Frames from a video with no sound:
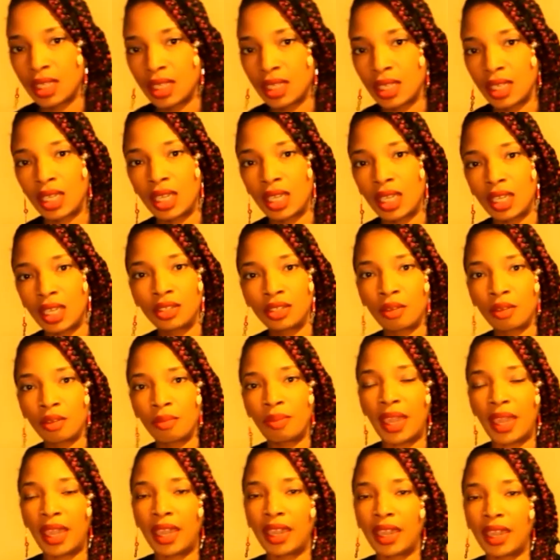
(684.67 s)
in your
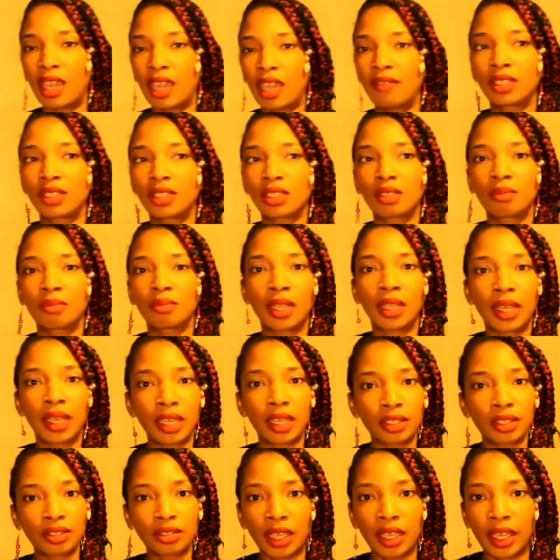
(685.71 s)
bag, having some extra